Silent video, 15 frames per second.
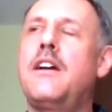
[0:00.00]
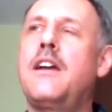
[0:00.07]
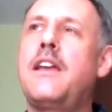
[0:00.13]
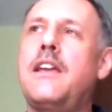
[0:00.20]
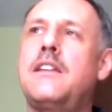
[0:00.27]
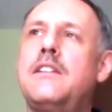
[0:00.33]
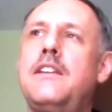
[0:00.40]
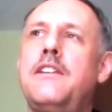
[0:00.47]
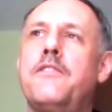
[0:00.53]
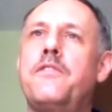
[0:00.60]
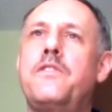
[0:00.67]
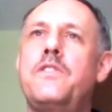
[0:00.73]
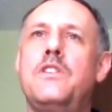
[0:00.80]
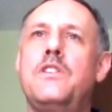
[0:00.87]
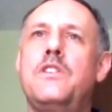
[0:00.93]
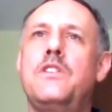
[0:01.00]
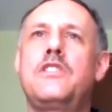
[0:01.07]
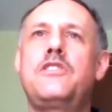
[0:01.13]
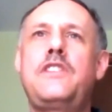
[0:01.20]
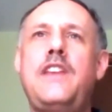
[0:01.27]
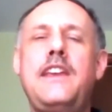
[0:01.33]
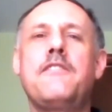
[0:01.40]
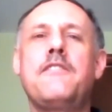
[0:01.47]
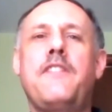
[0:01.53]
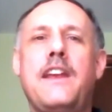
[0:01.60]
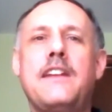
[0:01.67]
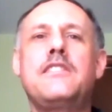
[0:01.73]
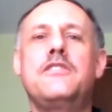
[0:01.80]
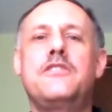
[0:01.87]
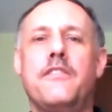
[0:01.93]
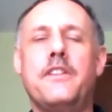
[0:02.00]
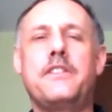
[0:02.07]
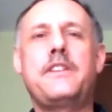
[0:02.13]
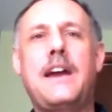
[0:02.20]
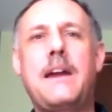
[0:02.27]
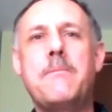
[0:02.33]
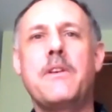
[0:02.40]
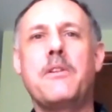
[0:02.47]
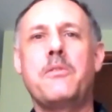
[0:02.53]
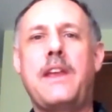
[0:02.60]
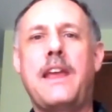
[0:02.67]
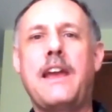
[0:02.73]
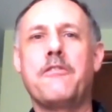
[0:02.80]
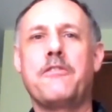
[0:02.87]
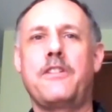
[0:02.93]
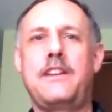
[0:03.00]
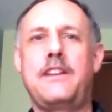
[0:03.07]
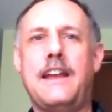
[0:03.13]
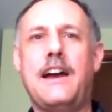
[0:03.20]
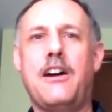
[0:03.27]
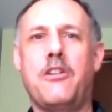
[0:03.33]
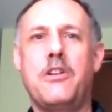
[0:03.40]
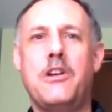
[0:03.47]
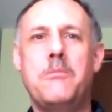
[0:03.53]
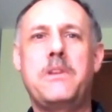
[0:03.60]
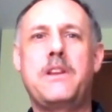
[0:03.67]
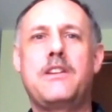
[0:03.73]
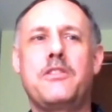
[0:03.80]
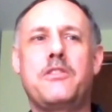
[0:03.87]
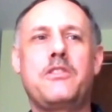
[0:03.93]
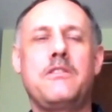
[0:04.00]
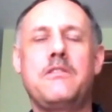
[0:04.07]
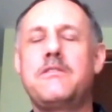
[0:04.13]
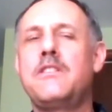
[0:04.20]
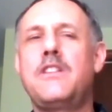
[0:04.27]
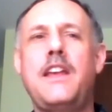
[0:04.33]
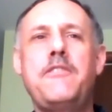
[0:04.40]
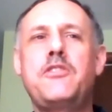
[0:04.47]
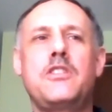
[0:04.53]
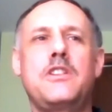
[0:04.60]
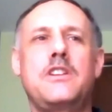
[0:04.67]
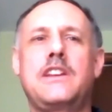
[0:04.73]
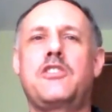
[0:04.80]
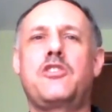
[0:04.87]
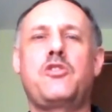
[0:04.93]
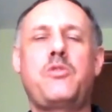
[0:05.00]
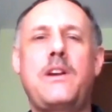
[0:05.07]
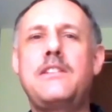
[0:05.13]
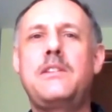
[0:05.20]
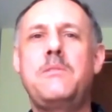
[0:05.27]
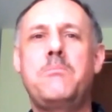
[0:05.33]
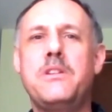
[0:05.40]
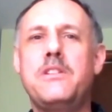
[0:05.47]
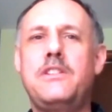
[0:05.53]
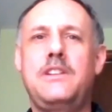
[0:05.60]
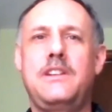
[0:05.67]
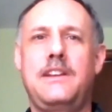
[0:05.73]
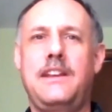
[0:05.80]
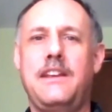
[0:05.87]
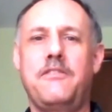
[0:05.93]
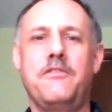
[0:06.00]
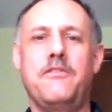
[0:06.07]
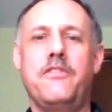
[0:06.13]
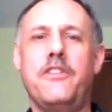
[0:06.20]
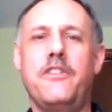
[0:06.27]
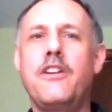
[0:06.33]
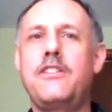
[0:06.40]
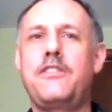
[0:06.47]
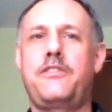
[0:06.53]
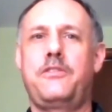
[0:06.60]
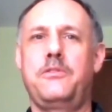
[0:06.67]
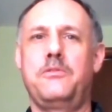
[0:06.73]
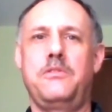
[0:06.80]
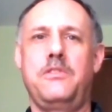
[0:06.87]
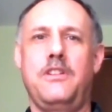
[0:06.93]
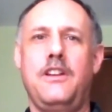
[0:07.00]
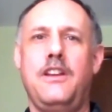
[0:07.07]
And if, just take advantage of the time that we have right now, because life's going to get crazy busy again very soon.